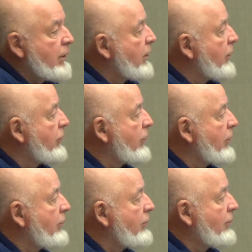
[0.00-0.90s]

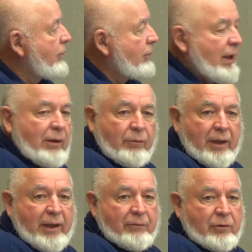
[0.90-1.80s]
So right
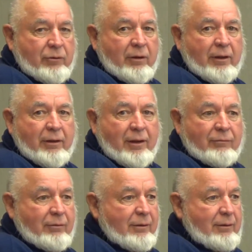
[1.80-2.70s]
away we're starting
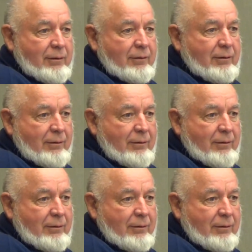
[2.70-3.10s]
off with